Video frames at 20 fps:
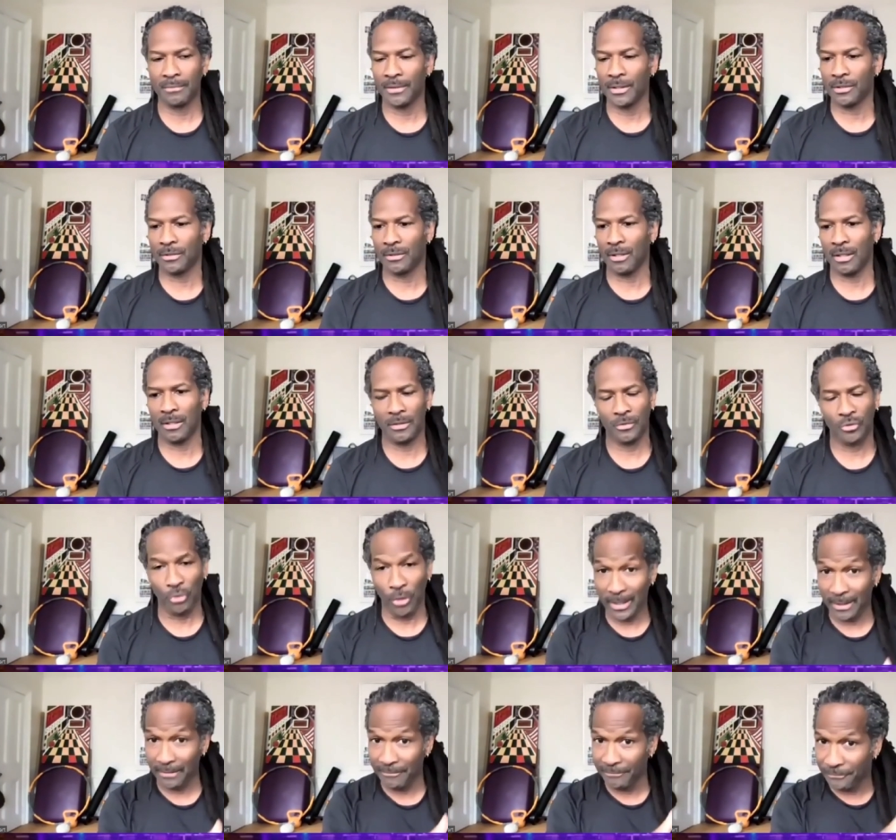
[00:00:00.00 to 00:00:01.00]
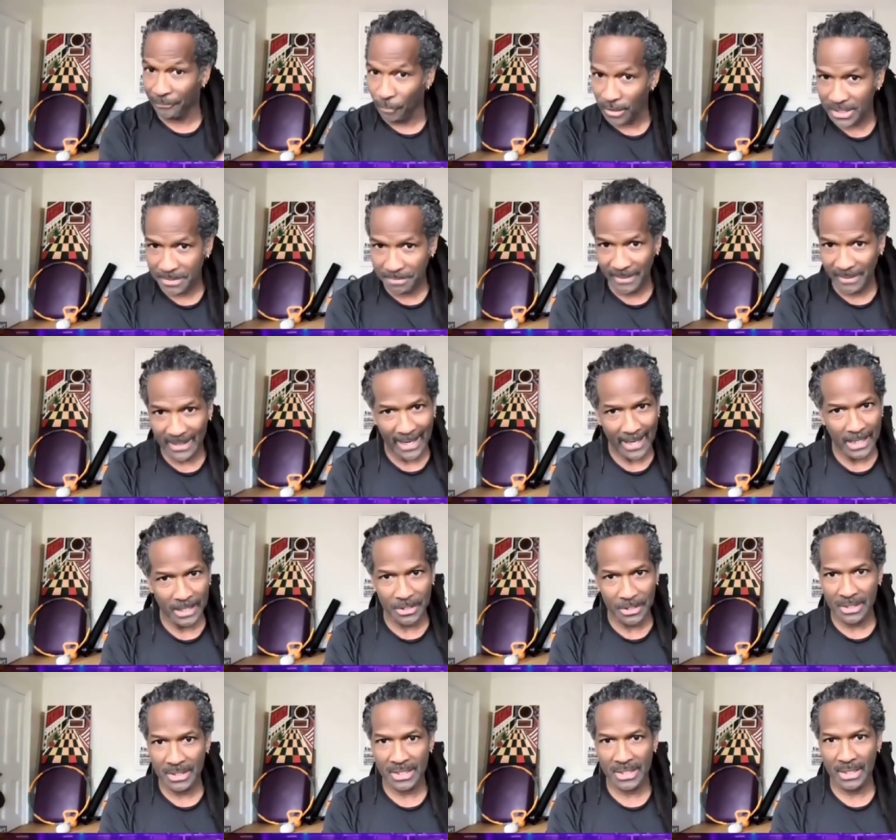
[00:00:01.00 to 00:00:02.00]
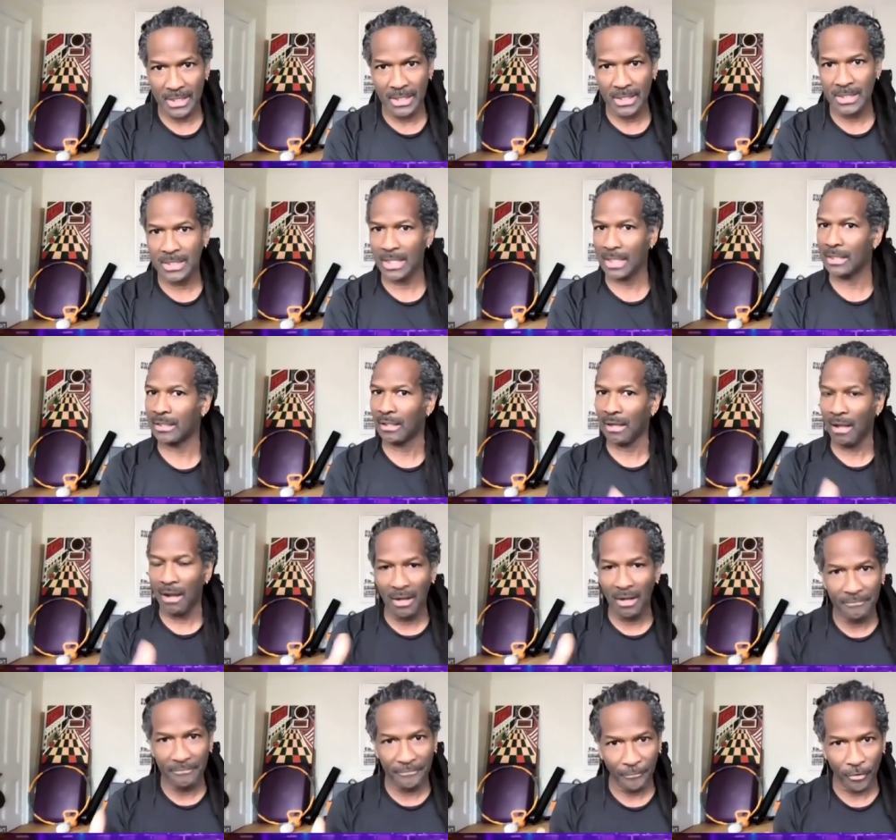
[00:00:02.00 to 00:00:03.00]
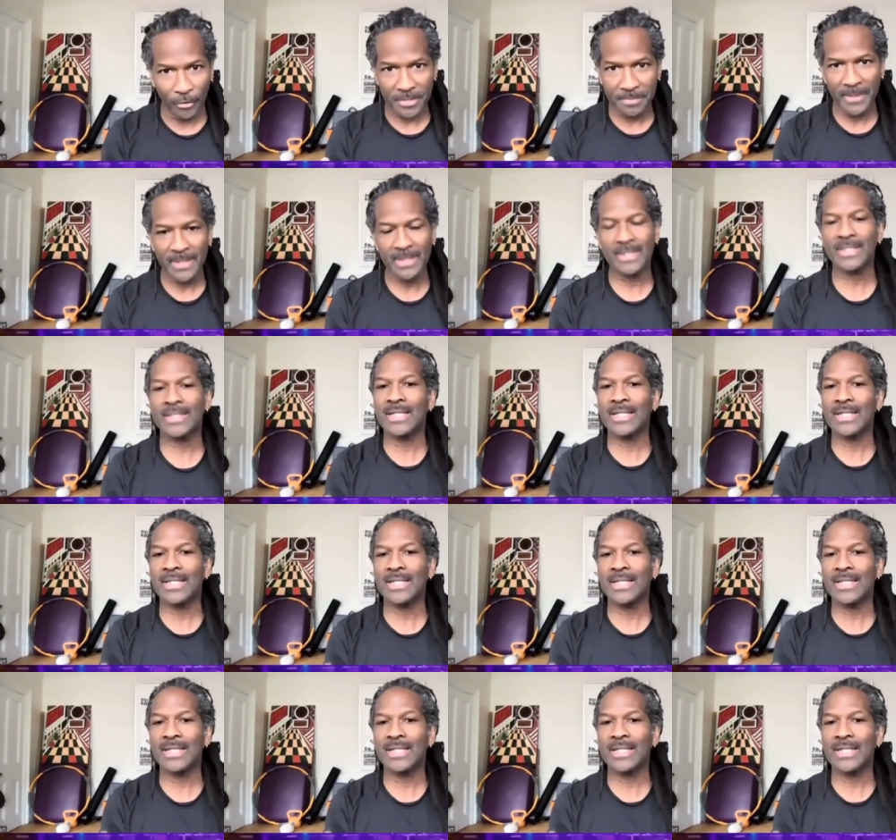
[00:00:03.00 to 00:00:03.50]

the uh, drug enforcement agencies and law enforcement,